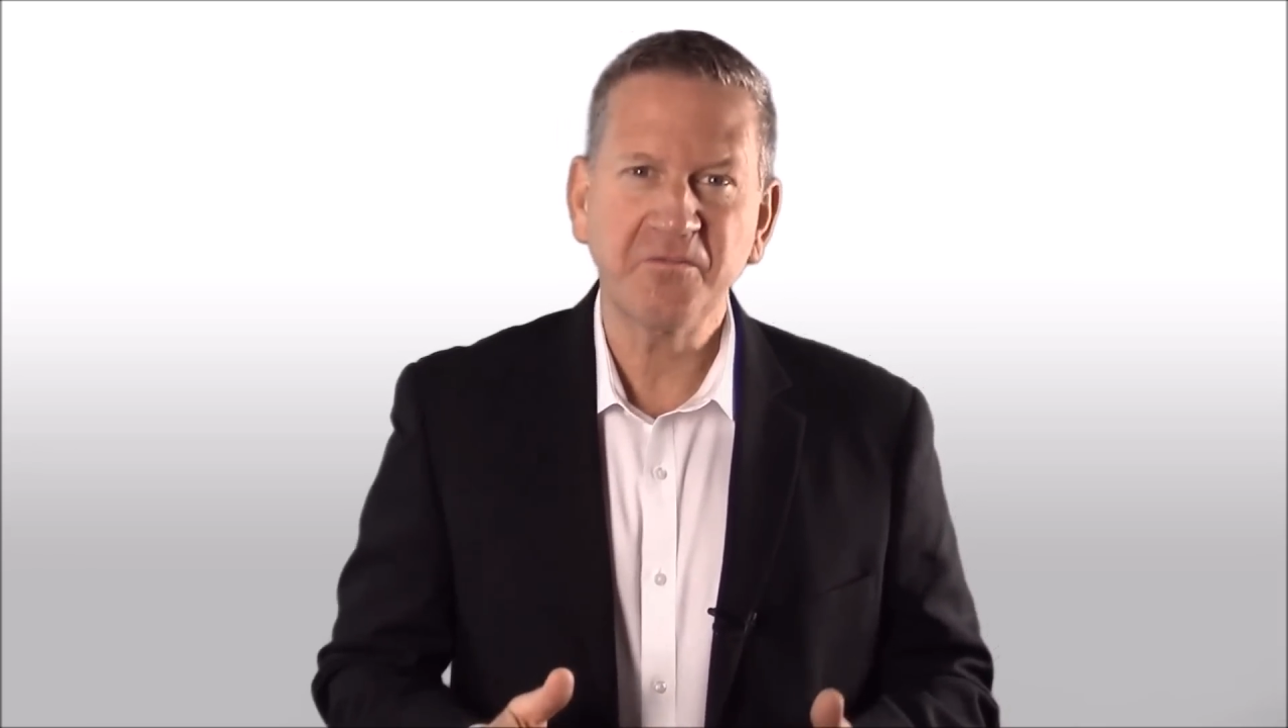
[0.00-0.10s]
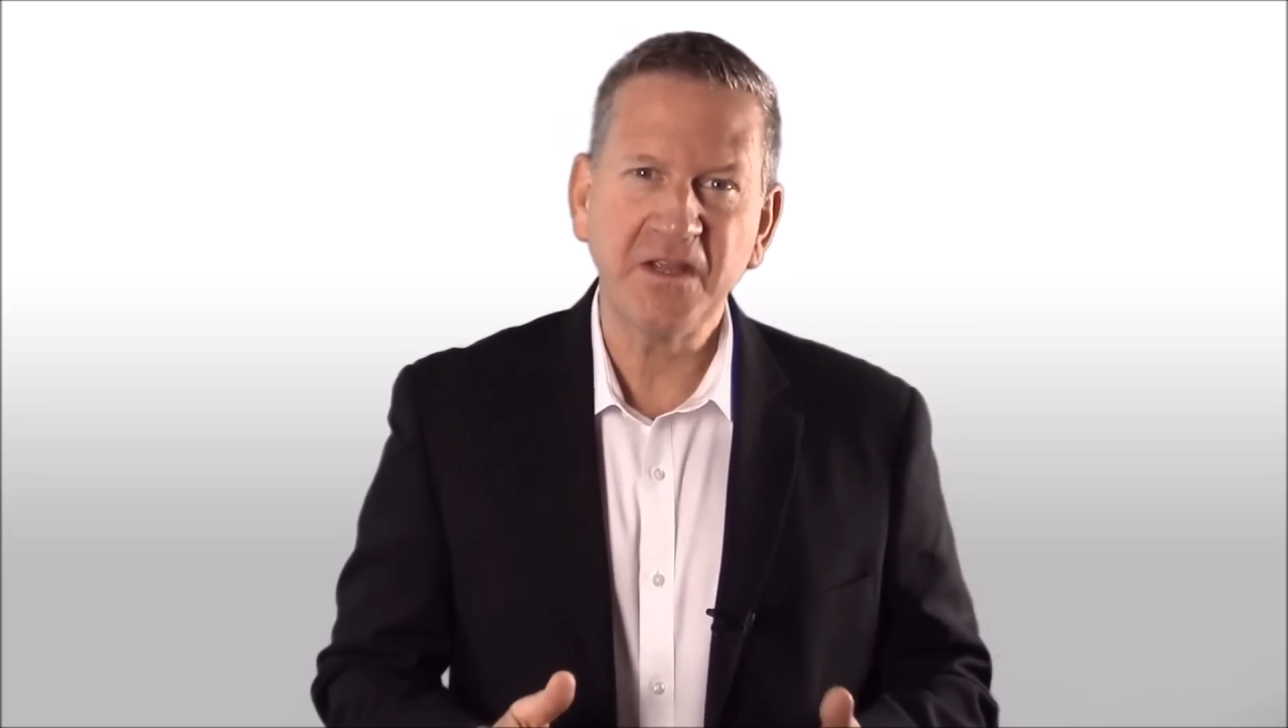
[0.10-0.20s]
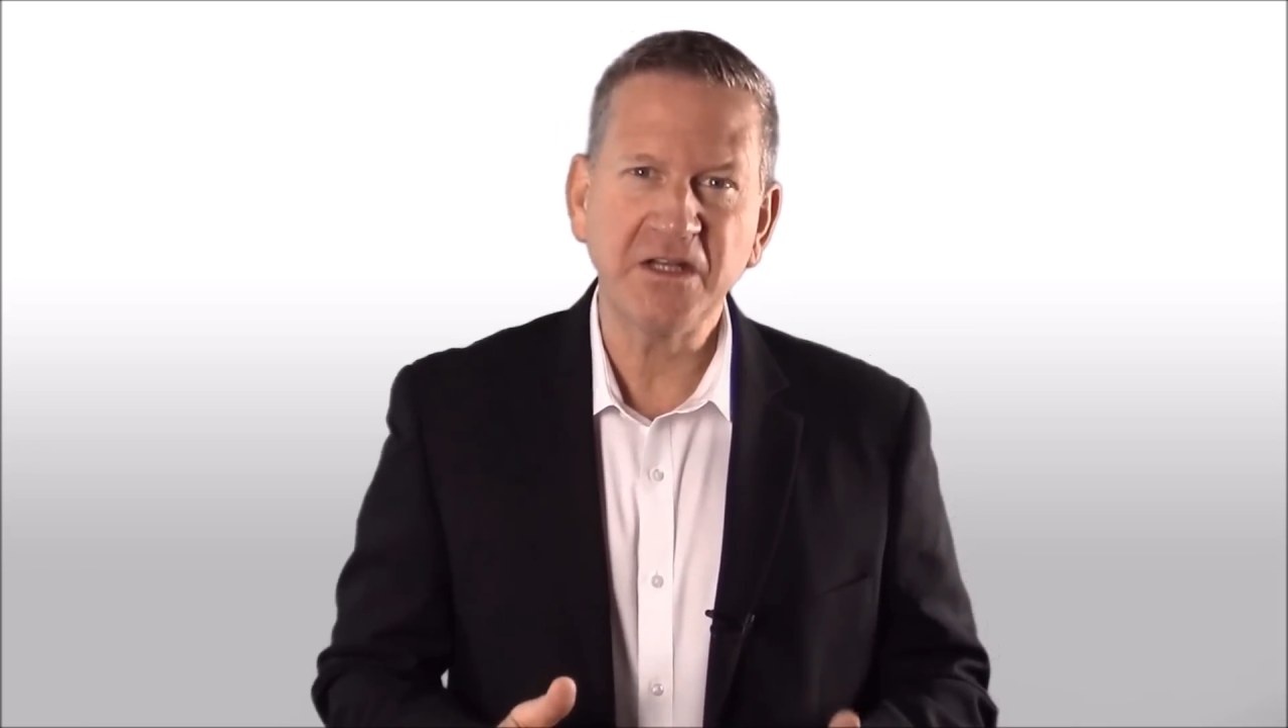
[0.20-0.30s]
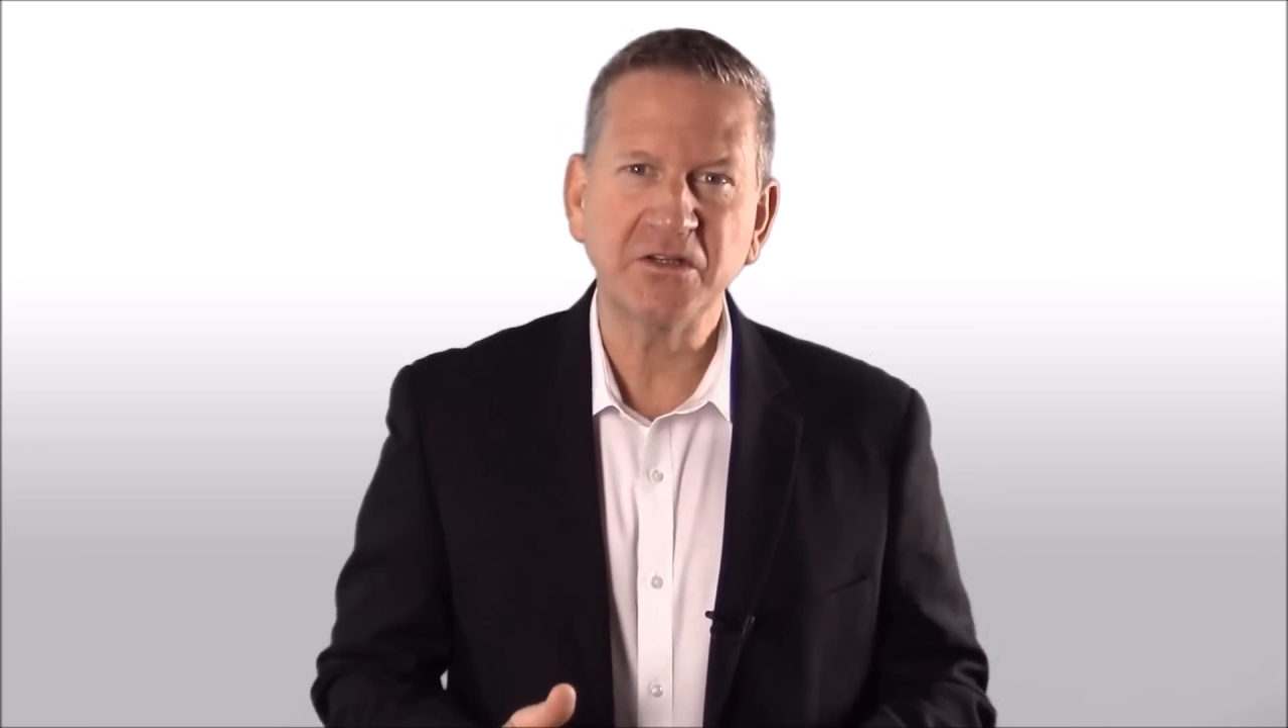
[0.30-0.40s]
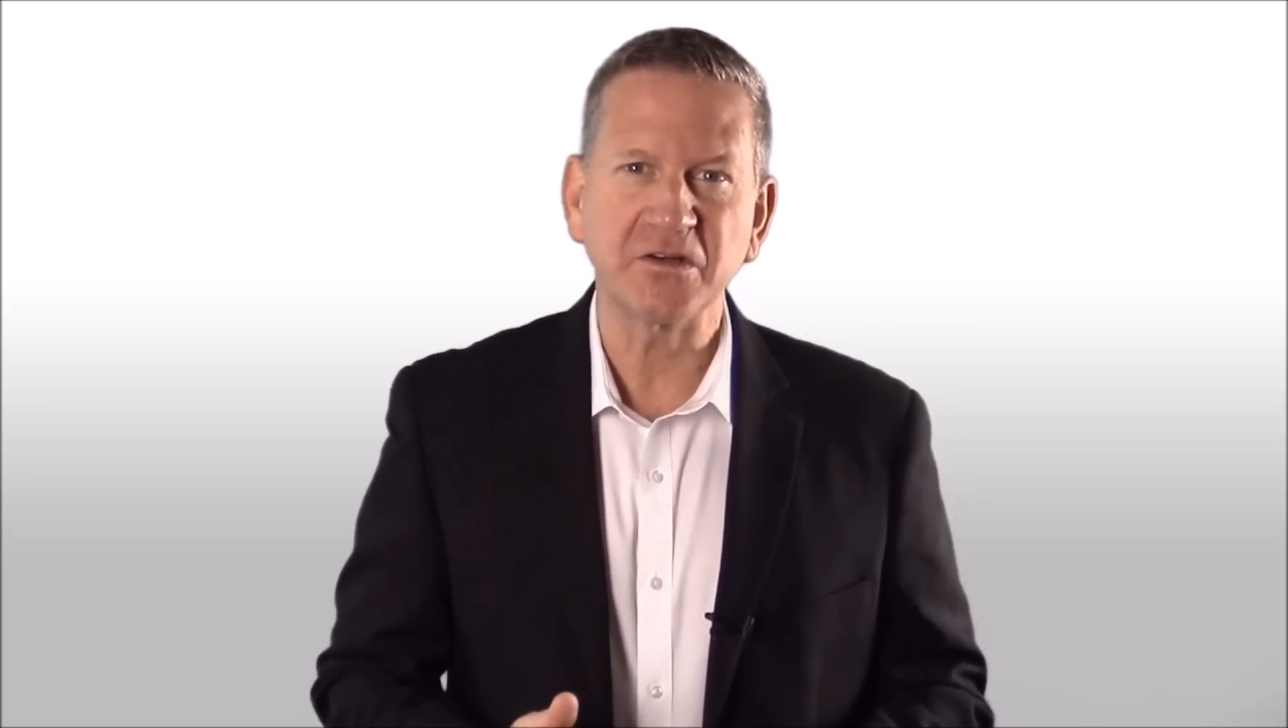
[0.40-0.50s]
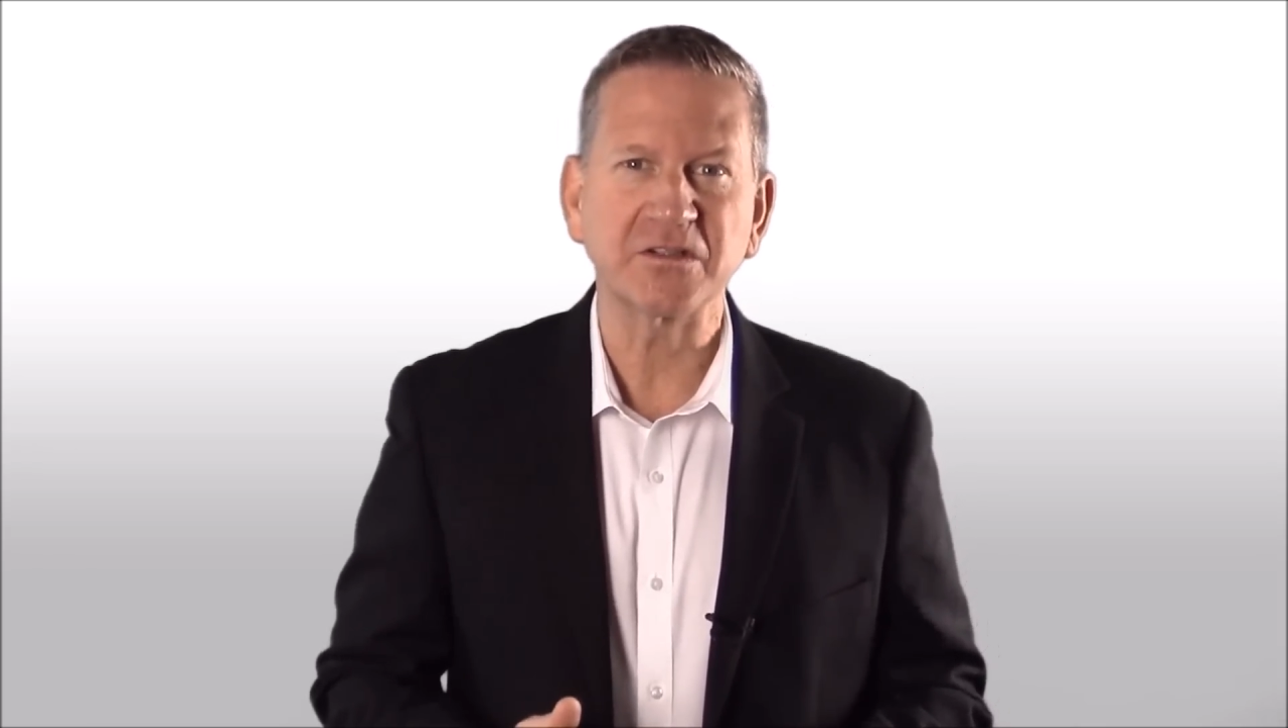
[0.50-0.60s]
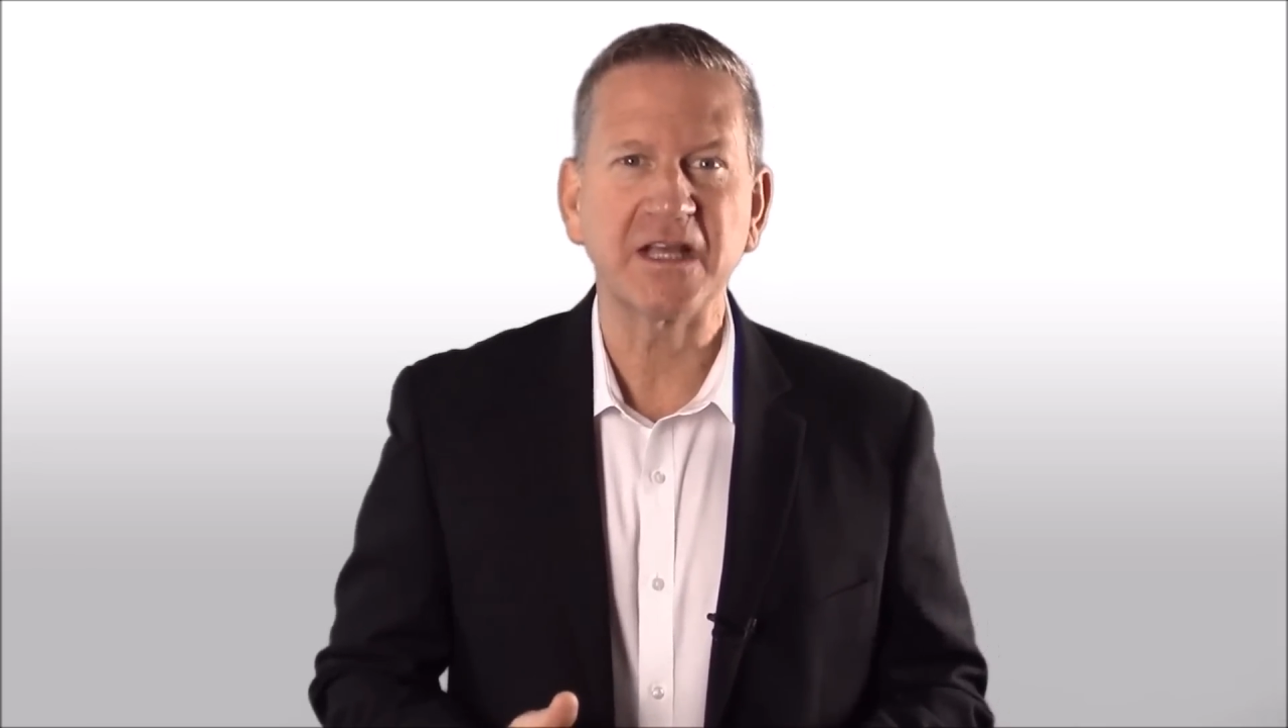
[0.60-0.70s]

features